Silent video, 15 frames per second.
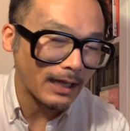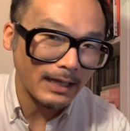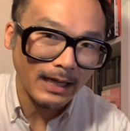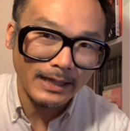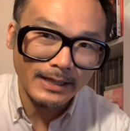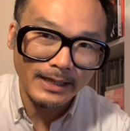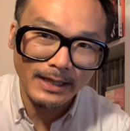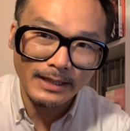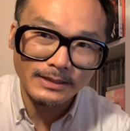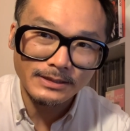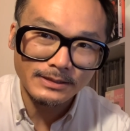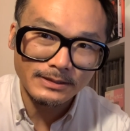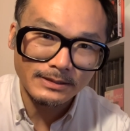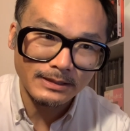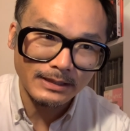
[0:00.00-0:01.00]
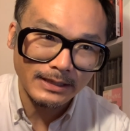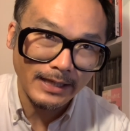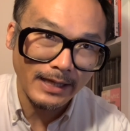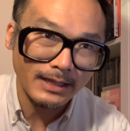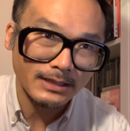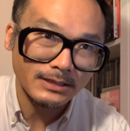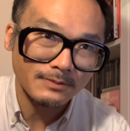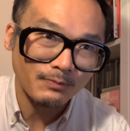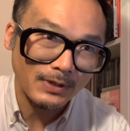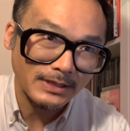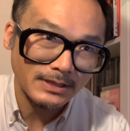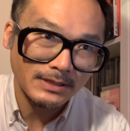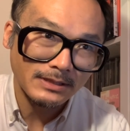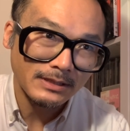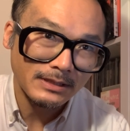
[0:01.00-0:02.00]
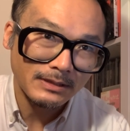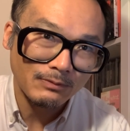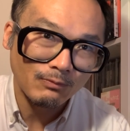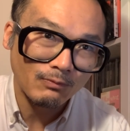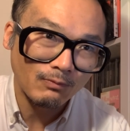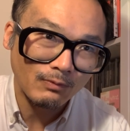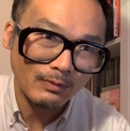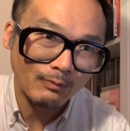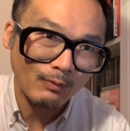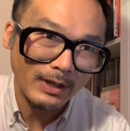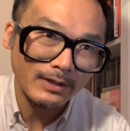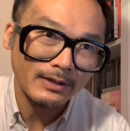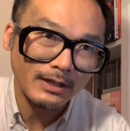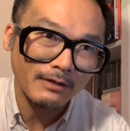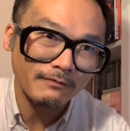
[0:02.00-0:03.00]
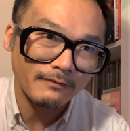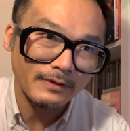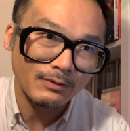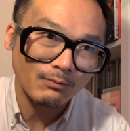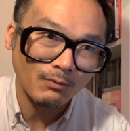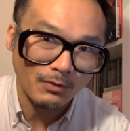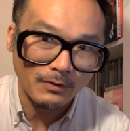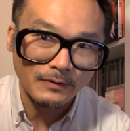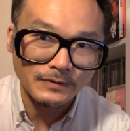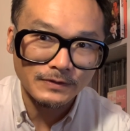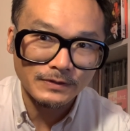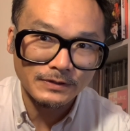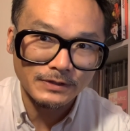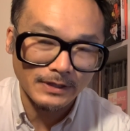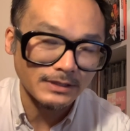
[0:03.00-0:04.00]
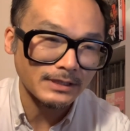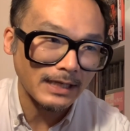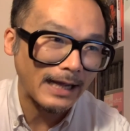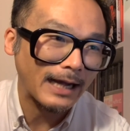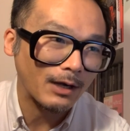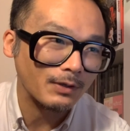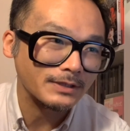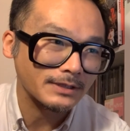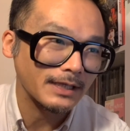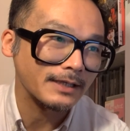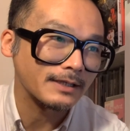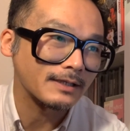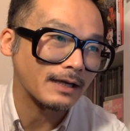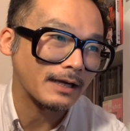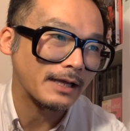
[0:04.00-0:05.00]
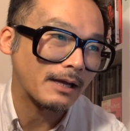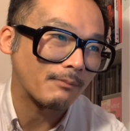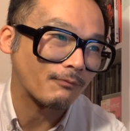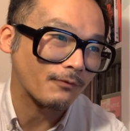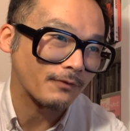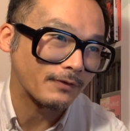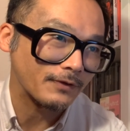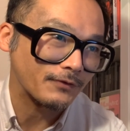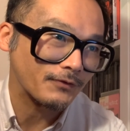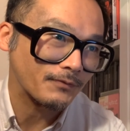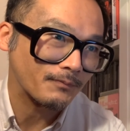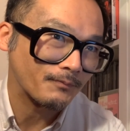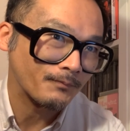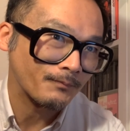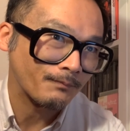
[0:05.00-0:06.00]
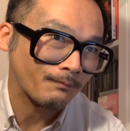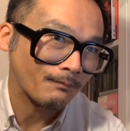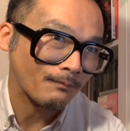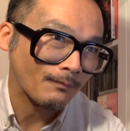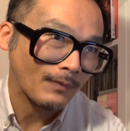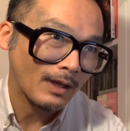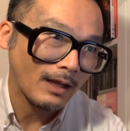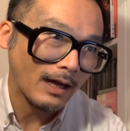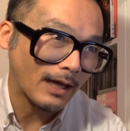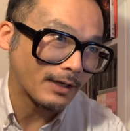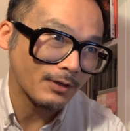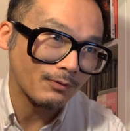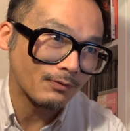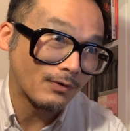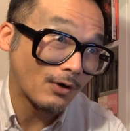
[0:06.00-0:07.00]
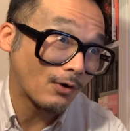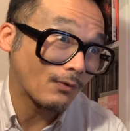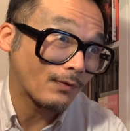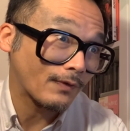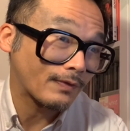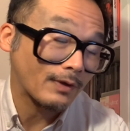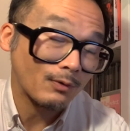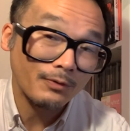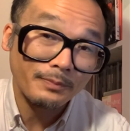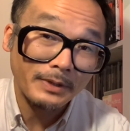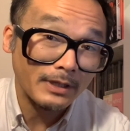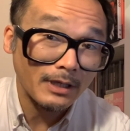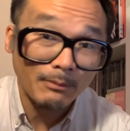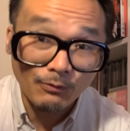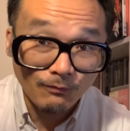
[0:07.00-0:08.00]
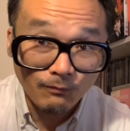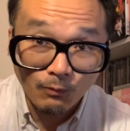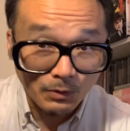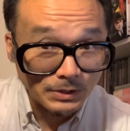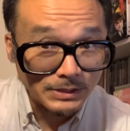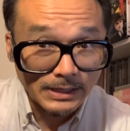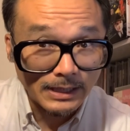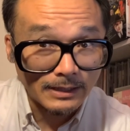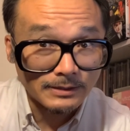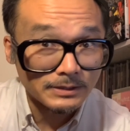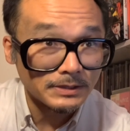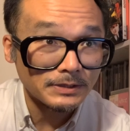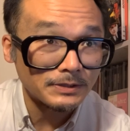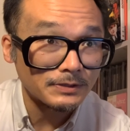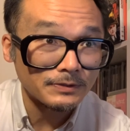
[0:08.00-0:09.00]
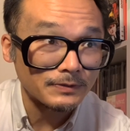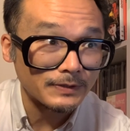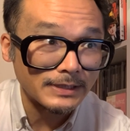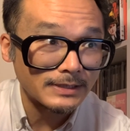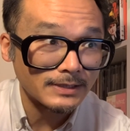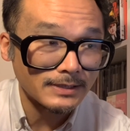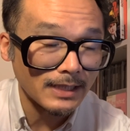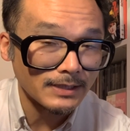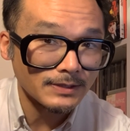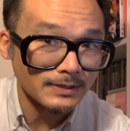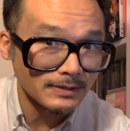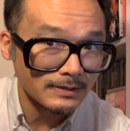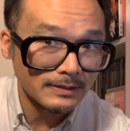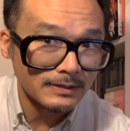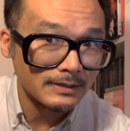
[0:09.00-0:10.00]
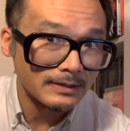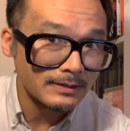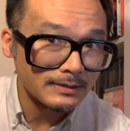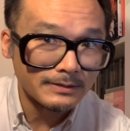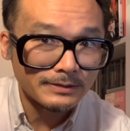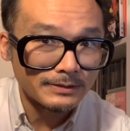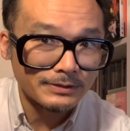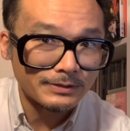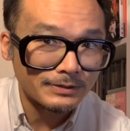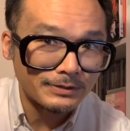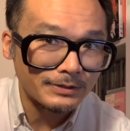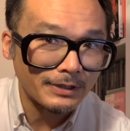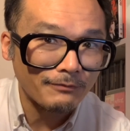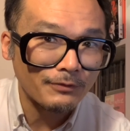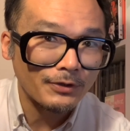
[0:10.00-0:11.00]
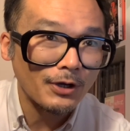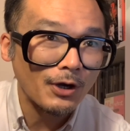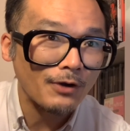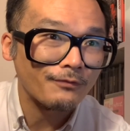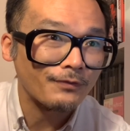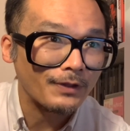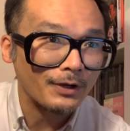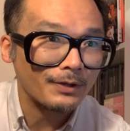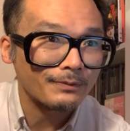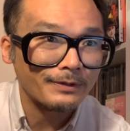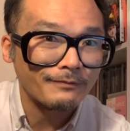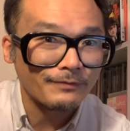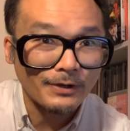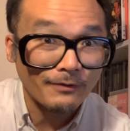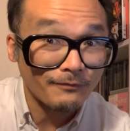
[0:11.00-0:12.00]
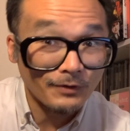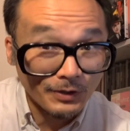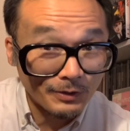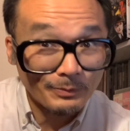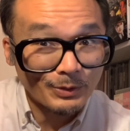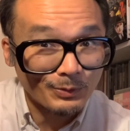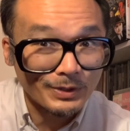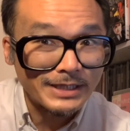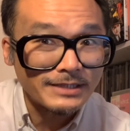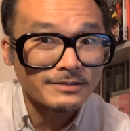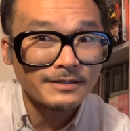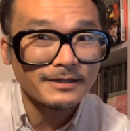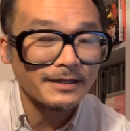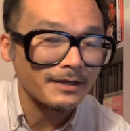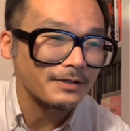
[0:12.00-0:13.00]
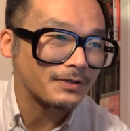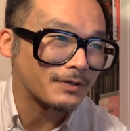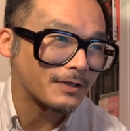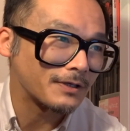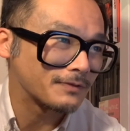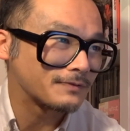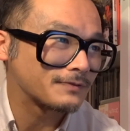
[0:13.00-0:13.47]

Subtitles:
I can't express well enough in words just how excited I am for this. I didn't know that there would be a number 4 set. These sets, you never know if they're ever going to be released again, you know.